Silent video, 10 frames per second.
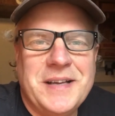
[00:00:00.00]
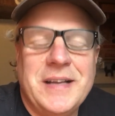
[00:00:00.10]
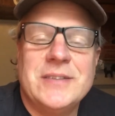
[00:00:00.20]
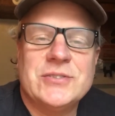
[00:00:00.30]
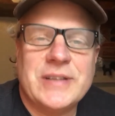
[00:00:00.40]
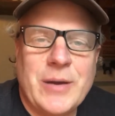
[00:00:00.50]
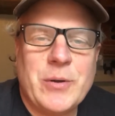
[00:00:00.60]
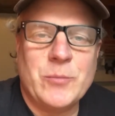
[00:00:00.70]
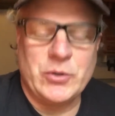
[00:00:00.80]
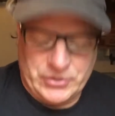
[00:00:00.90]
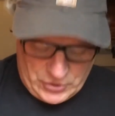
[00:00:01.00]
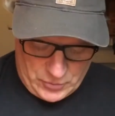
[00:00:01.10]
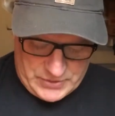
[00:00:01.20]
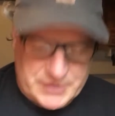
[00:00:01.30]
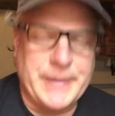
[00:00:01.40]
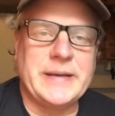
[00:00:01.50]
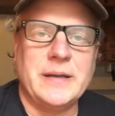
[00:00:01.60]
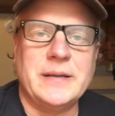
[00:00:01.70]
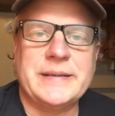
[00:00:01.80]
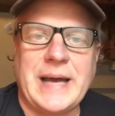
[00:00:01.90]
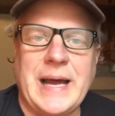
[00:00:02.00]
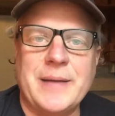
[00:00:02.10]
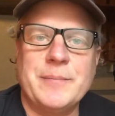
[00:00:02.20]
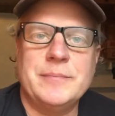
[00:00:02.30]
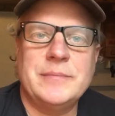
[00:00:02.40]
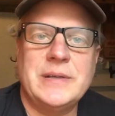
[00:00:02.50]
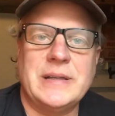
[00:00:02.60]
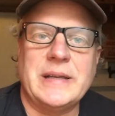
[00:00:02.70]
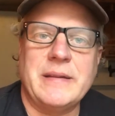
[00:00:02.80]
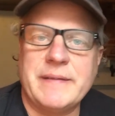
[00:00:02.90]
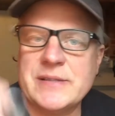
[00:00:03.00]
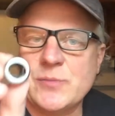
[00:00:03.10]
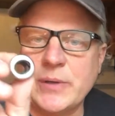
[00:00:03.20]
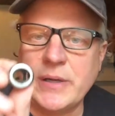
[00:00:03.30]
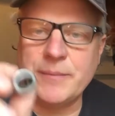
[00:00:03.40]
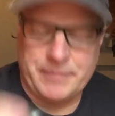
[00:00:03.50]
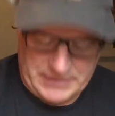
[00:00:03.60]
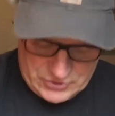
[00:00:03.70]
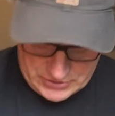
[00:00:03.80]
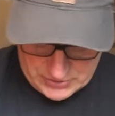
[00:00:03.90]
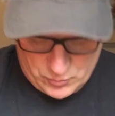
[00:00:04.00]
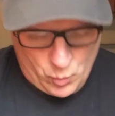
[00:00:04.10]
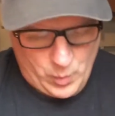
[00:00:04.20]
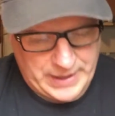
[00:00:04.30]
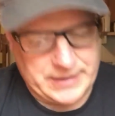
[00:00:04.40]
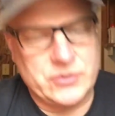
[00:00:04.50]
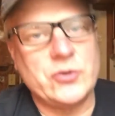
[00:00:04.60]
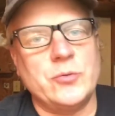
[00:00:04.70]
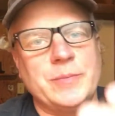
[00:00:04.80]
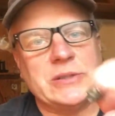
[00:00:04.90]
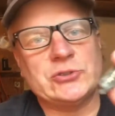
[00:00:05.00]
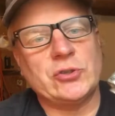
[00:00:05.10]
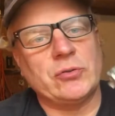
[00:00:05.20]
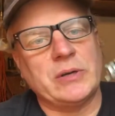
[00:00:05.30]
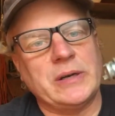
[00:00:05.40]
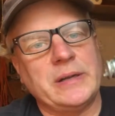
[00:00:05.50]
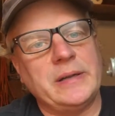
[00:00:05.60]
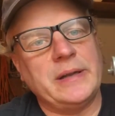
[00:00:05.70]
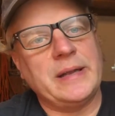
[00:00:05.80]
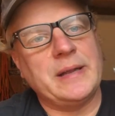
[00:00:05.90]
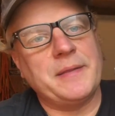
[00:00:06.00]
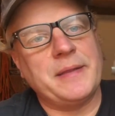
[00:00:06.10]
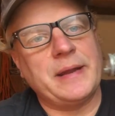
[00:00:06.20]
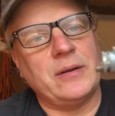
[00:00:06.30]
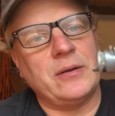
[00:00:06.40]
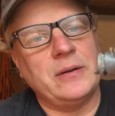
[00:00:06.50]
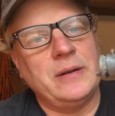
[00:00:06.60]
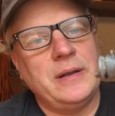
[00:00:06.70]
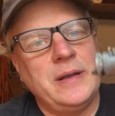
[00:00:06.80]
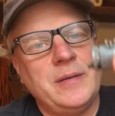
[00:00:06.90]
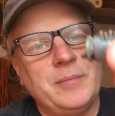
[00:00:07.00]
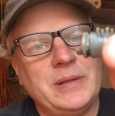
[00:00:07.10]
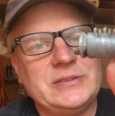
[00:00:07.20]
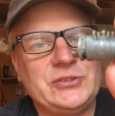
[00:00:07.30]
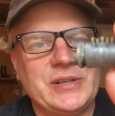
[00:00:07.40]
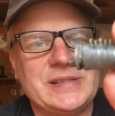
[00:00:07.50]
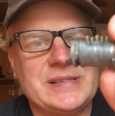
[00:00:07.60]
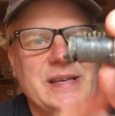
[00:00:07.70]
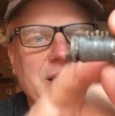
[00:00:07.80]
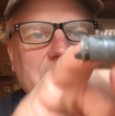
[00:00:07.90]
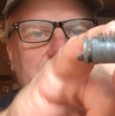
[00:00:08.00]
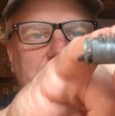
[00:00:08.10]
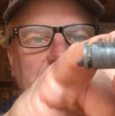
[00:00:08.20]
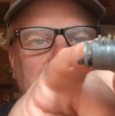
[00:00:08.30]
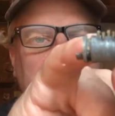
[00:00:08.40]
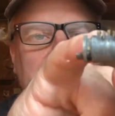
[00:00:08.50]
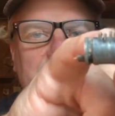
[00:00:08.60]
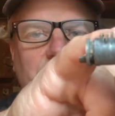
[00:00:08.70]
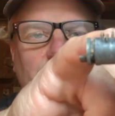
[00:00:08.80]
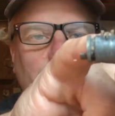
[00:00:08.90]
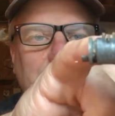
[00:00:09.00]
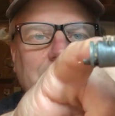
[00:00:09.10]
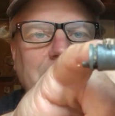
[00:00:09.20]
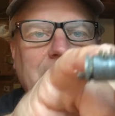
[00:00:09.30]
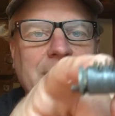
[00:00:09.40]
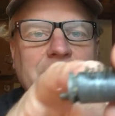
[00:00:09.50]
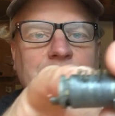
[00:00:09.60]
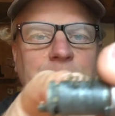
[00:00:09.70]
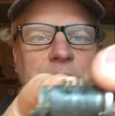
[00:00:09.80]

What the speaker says: So now what I'm going to do is spend a little time cleaning this one up. It's just way too much crud in there. Plus you can see that the keys don't quite line up.